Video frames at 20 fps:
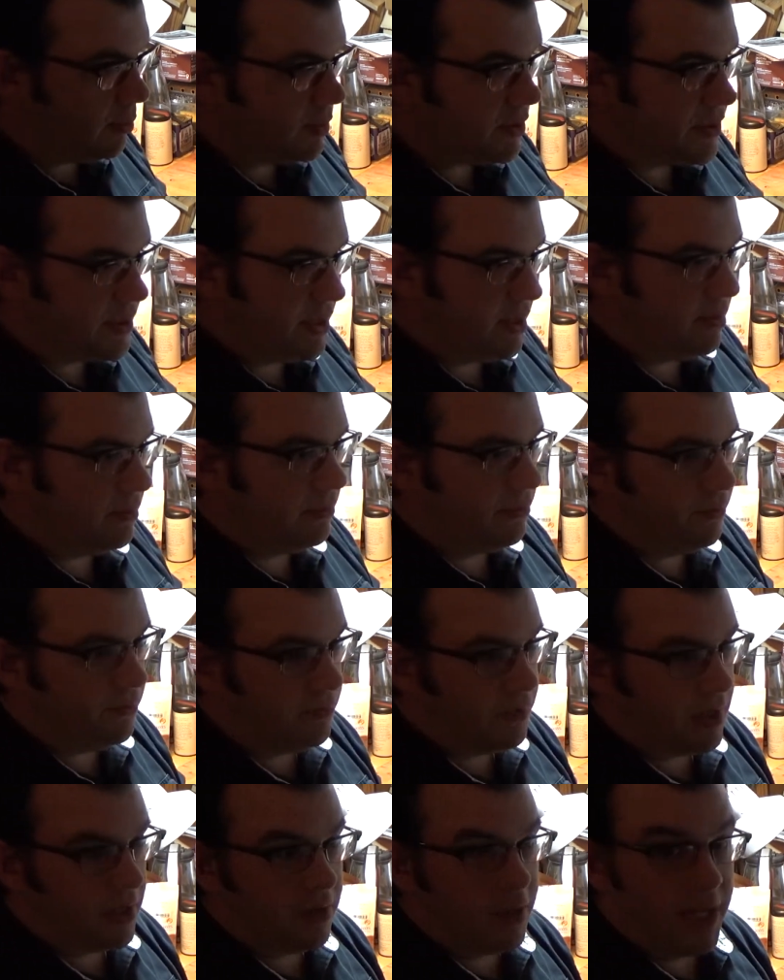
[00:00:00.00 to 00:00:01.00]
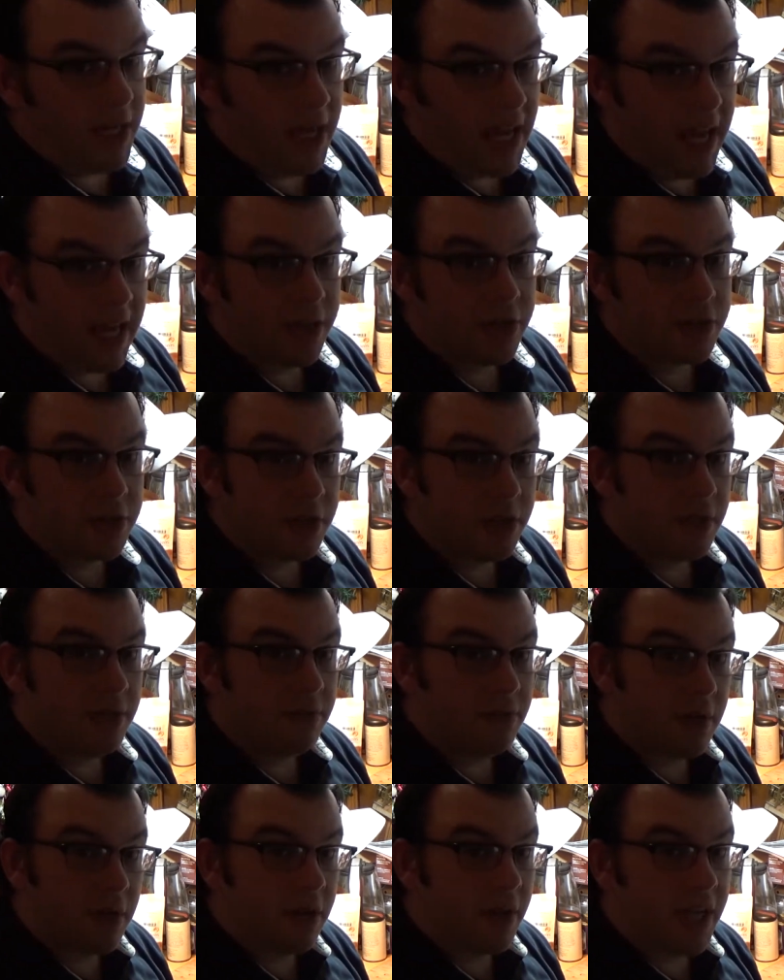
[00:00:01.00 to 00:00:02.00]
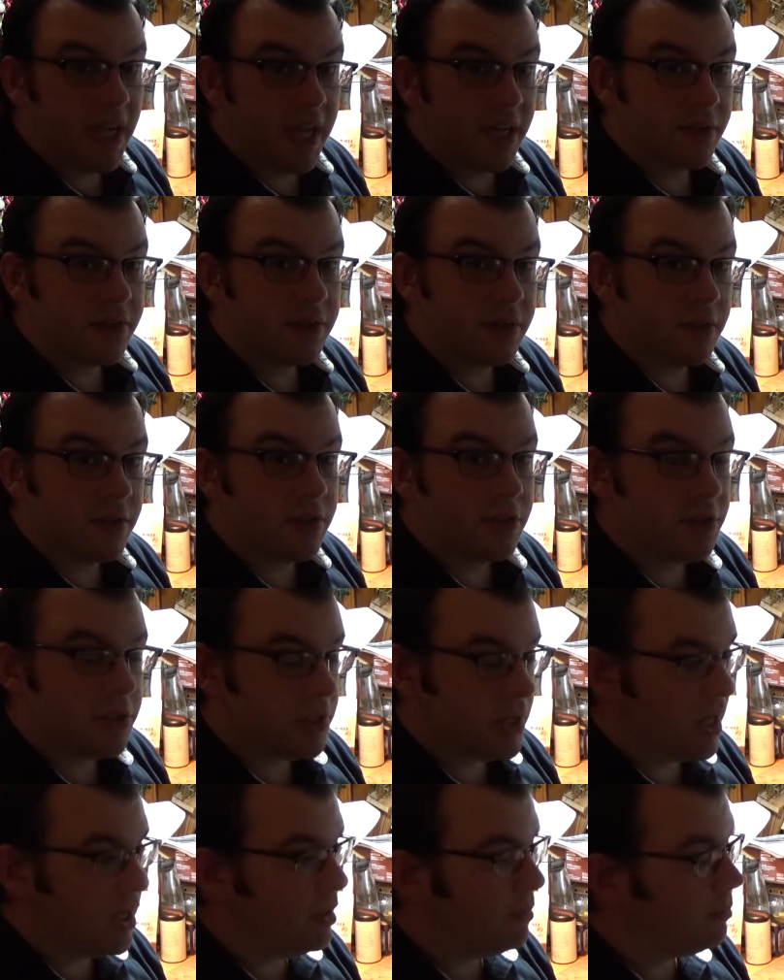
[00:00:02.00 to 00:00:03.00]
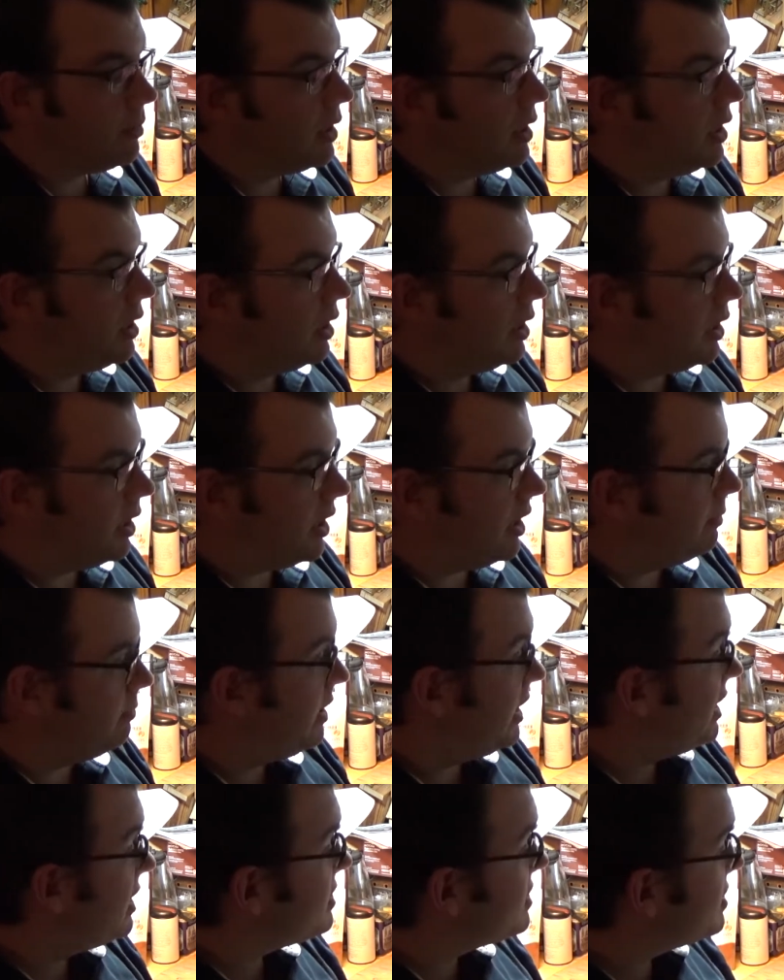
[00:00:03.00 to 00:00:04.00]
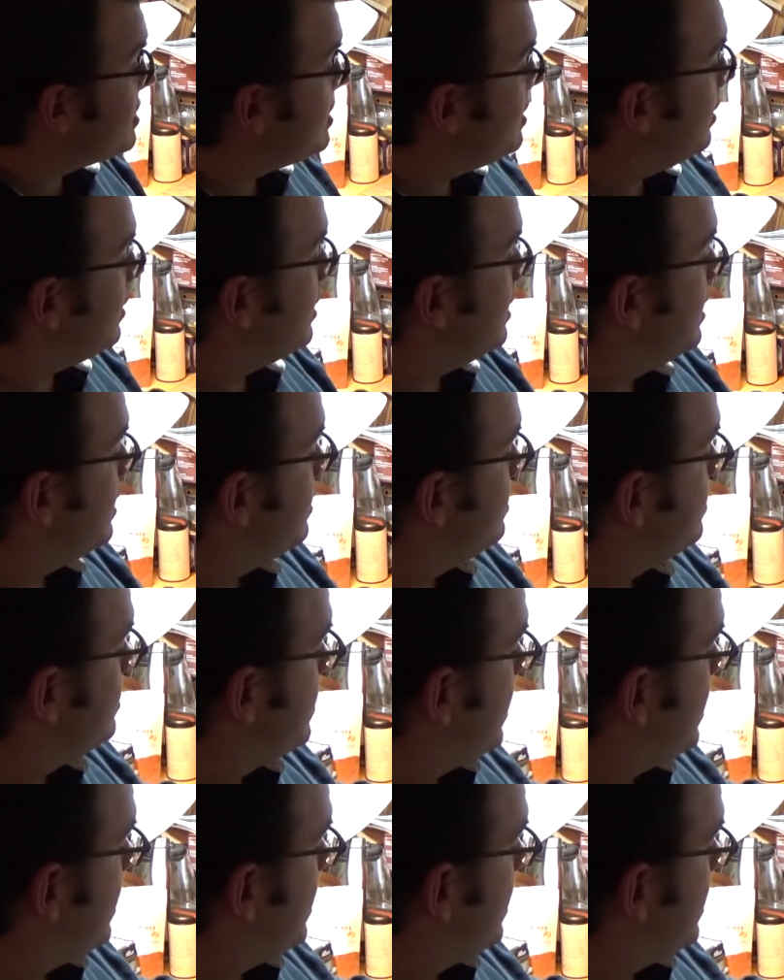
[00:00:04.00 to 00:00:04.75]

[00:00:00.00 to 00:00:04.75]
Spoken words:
was in very excellent shape. And it still is,